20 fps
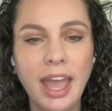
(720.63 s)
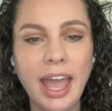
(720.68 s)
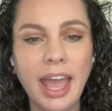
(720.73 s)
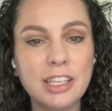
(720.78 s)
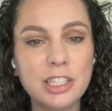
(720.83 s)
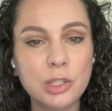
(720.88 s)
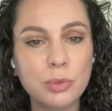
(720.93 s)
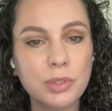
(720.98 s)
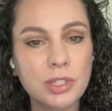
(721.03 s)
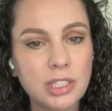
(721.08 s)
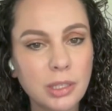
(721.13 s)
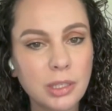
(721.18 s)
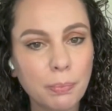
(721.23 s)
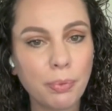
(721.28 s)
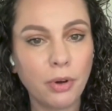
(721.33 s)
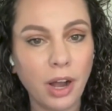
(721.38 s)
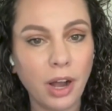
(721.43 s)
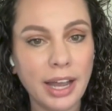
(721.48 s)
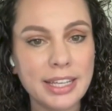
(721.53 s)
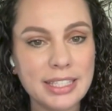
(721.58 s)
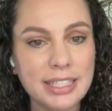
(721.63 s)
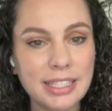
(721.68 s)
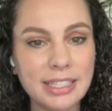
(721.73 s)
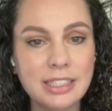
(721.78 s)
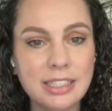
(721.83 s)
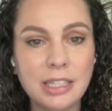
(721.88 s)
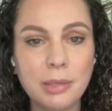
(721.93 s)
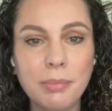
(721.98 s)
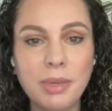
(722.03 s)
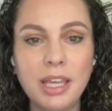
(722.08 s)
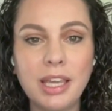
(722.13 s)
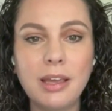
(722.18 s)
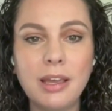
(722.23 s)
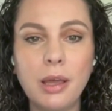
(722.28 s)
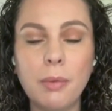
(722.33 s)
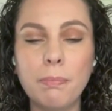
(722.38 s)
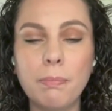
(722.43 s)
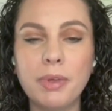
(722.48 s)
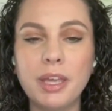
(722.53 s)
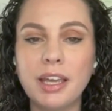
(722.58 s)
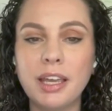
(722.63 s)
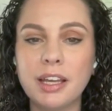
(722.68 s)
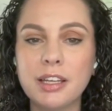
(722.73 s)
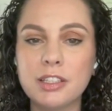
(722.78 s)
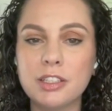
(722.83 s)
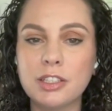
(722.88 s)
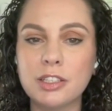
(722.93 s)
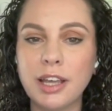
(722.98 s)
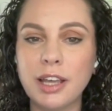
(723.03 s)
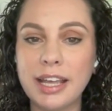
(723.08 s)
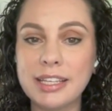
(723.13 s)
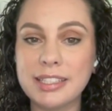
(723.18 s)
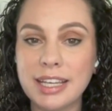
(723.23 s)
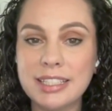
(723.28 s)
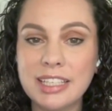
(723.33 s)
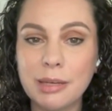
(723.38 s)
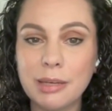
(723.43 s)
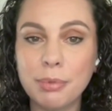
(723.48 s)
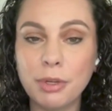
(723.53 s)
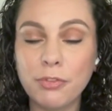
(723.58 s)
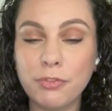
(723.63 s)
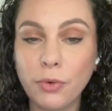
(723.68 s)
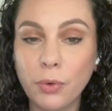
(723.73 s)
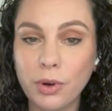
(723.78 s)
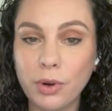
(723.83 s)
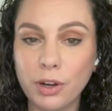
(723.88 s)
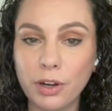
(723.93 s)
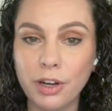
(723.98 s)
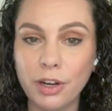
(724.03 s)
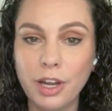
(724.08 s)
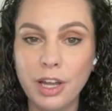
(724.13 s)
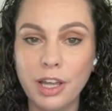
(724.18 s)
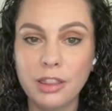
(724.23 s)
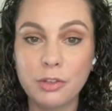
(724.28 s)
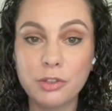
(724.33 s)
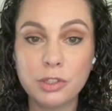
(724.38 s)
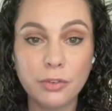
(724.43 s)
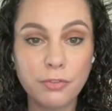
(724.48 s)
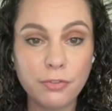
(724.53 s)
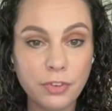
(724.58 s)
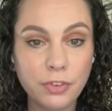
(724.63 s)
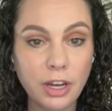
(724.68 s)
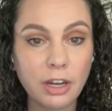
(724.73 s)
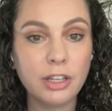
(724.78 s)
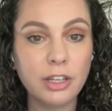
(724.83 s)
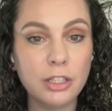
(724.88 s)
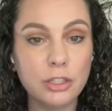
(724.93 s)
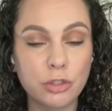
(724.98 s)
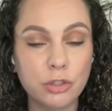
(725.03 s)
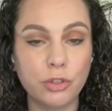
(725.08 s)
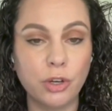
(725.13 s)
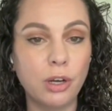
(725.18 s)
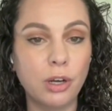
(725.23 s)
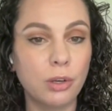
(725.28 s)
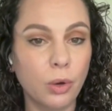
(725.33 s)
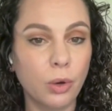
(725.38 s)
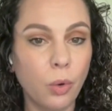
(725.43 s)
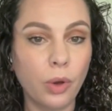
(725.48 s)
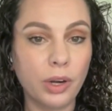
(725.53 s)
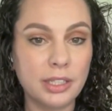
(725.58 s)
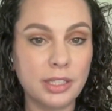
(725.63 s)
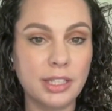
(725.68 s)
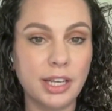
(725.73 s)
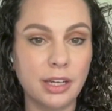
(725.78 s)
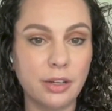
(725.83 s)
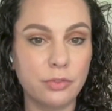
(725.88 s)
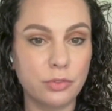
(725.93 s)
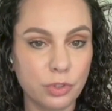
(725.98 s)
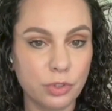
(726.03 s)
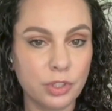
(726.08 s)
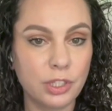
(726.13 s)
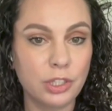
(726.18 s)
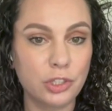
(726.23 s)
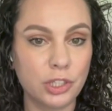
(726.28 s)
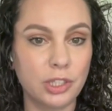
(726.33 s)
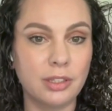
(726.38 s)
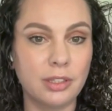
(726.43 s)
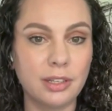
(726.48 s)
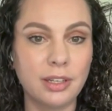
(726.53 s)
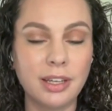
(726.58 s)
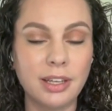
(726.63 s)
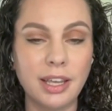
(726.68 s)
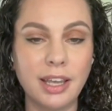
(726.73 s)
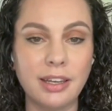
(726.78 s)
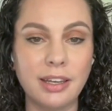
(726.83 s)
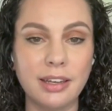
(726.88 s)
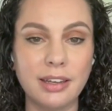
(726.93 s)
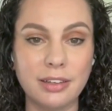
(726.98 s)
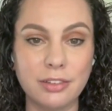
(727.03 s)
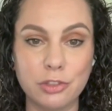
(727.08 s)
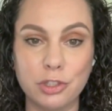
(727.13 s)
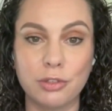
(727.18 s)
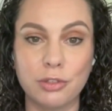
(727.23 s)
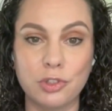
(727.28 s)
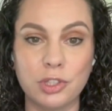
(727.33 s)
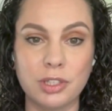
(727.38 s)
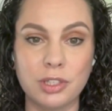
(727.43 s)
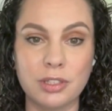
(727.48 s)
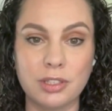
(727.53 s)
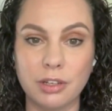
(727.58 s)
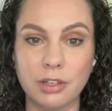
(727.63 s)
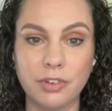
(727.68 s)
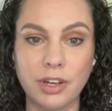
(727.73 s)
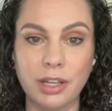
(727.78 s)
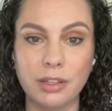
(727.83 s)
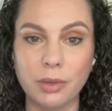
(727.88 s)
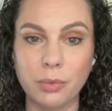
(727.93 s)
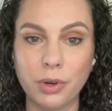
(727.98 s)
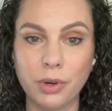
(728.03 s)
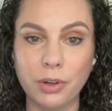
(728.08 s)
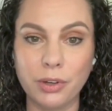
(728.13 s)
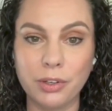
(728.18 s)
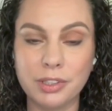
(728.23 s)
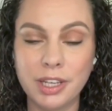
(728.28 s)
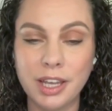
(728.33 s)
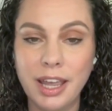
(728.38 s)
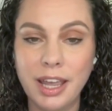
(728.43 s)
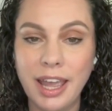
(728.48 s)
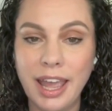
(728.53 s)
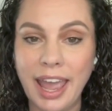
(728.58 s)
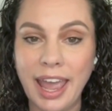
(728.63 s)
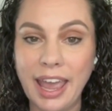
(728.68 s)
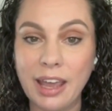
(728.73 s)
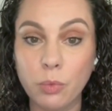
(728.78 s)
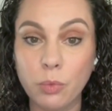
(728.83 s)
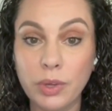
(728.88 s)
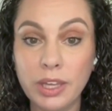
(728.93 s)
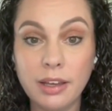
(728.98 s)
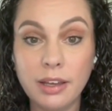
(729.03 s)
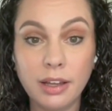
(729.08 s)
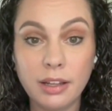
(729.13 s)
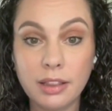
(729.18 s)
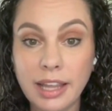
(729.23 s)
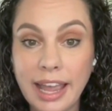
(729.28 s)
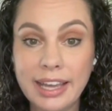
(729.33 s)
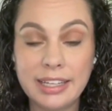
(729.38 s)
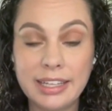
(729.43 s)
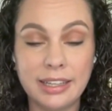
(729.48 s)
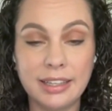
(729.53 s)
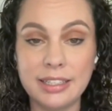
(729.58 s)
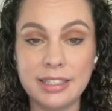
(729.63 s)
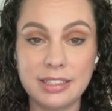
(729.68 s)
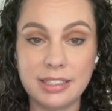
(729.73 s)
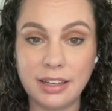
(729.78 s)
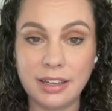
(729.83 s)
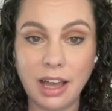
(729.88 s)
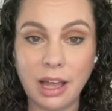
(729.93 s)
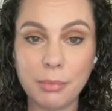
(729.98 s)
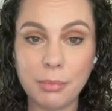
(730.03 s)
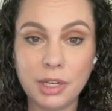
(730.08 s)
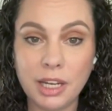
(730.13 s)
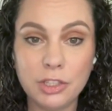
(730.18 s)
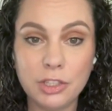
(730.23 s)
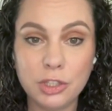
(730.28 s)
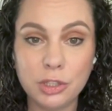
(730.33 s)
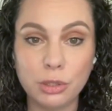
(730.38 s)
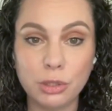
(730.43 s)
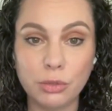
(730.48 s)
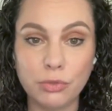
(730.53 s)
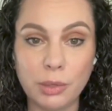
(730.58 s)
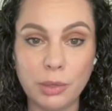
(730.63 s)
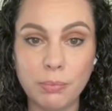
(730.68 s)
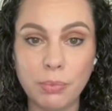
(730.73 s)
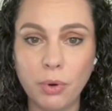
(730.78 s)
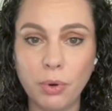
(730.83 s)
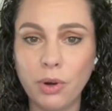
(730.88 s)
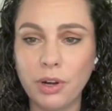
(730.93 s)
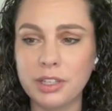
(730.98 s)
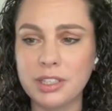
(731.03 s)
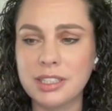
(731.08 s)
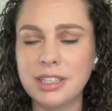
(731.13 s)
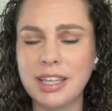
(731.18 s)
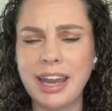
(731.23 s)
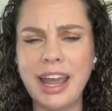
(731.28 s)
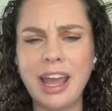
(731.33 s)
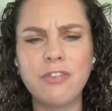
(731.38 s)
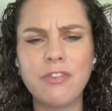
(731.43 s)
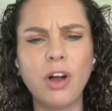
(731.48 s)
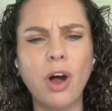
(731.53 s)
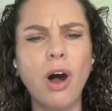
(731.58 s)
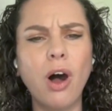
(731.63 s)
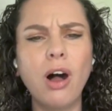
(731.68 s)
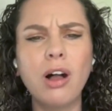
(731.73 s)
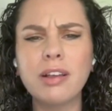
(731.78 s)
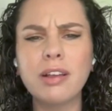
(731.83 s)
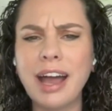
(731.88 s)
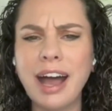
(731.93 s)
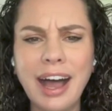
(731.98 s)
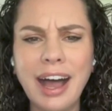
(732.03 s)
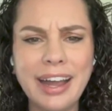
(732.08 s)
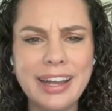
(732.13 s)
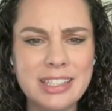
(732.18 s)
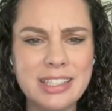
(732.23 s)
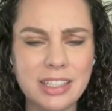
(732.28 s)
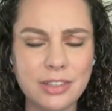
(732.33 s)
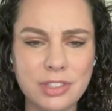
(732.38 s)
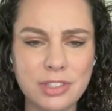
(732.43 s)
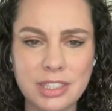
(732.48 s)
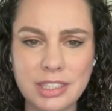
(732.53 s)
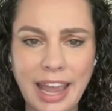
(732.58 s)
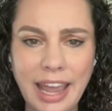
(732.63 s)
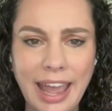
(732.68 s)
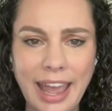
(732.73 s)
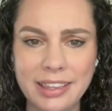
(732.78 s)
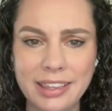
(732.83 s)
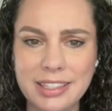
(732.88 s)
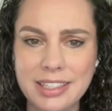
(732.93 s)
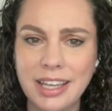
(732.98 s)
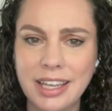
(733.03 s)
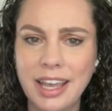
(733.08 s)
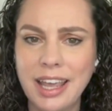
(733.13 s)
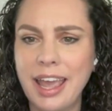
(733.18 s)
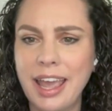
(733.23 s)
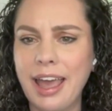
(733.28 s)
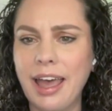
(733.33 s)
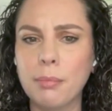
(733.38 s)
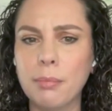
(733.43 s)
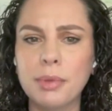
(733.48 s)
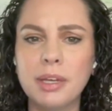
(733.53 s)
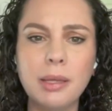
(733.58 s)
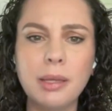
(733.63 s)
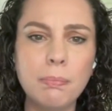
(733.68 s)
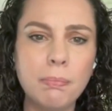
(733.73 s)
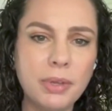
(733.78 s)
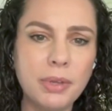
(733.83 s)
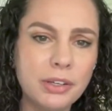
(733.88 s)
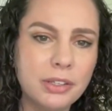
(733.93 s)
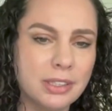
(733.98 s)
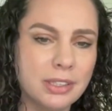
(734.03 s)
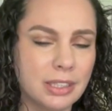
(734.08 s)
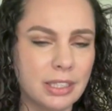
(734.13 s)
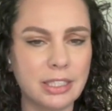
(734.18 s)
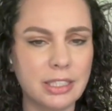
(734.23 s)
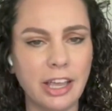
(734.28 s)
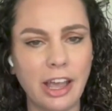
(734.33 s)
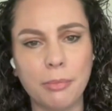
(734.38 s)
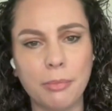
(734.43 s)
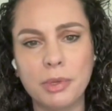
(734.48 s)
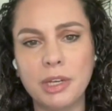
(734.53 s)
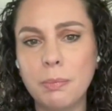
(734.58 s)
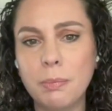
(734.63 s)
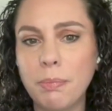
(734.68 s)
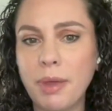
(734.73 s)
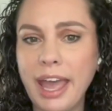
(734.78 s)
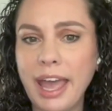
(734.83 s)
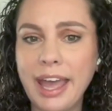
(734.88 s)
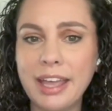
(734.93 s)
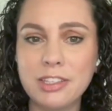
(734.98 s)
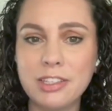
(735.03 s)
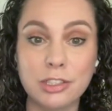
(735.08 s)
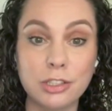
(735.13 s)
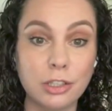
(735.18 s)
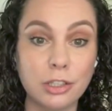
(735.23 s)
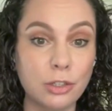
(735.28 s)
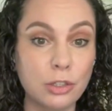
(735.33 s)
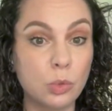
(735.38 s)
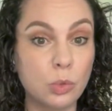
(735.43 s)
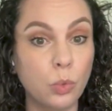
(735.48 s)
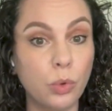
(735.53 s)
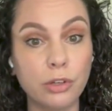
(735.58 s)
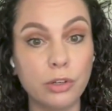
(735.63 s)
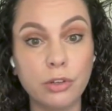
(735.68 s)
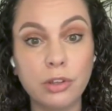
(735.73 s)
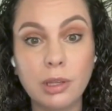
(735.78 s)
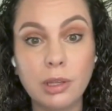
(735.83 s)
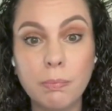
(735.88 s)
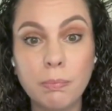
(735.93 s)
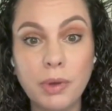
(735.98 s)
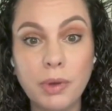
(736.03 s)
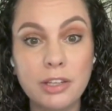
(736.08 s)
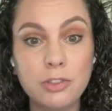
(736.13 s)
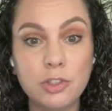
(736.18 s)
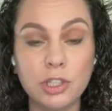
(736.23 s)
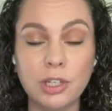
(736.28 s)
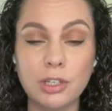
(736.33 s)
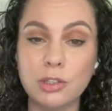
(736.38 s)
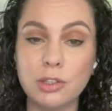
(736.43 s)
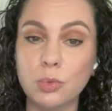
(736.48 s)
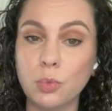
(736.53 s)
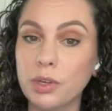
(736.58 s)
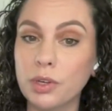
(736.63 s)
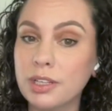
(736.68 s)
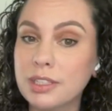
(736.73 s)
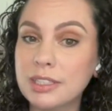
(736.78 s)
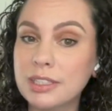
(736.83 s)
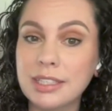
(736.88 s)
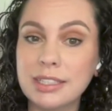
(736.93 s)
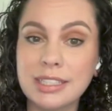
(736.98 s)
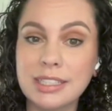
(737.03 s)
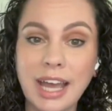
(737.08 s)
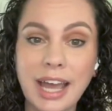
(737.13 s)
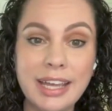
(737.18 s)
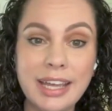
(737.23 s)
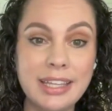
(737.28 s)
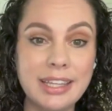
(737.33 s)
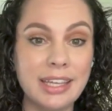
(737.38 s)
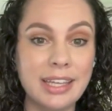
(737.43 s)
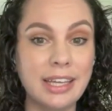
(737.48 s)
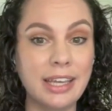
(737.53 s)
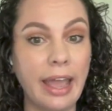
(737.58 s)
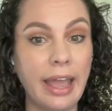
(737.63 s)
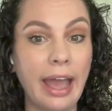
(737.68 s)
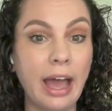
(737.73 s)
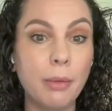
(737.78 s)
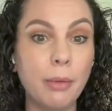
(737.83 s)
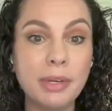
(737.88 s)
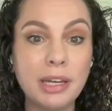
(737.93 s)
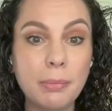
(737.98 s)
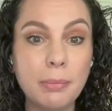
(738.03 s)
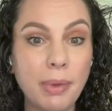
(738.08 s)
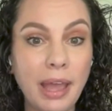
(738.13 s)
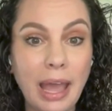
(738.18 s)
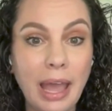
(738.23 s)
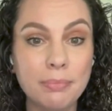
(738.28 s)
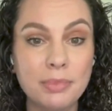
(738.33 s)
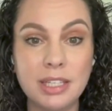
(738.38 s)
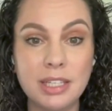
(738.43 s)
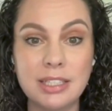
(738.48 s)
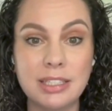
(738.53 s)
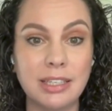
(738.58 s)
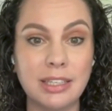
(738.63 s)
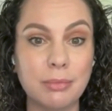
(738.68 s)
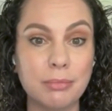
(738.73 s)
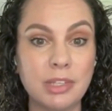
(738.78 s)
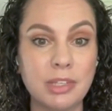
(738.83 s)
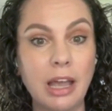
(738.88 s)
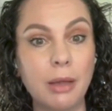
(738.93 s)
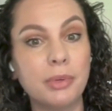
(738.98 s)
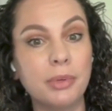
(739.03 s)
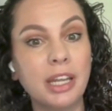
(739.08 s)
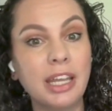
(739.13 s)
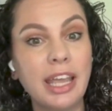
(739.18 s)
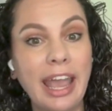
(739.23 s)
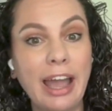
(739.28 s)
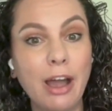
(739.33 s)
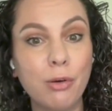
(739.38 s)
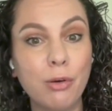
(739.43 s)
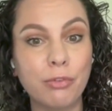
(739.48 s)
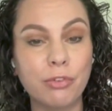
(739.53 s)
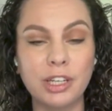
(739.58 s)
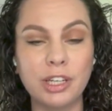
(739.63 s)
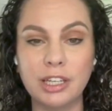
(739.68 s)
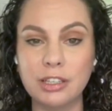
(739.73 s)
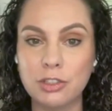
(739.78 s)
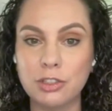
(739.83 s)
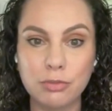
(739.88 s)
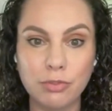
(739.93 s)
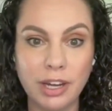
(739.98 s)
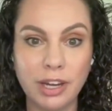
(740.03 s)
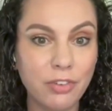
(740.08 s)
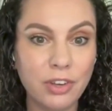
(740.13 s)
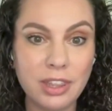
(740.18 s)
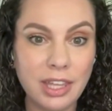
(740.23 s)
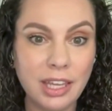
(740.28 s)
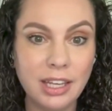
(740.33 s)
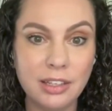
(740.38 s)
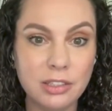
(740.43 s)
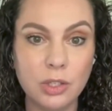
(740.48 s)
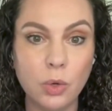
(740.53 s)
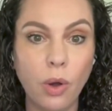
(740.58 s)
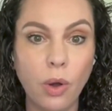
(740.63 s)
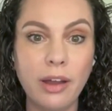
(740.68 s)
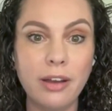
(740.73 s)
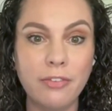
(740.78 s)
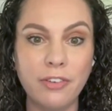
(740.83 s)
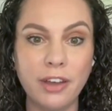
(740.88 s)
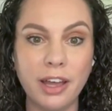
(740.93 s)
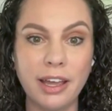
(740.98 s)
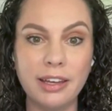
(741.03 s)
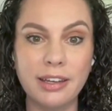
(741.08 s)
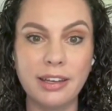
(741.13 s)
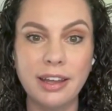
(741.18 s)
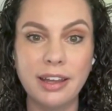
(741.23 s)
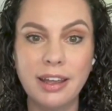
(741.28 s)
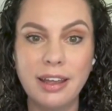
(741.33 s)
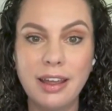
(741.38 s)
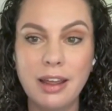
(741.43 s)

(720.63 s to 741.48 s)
And this was surprising to me because, as I said before, there's a very strong quantitative tradition in churches around the world. And we collect these denominational reports that have all kinds of stats. How many buildings, how many pastors, what are the budgets, what is the tithing, how many baptisms, how many outreach, everything is quantified.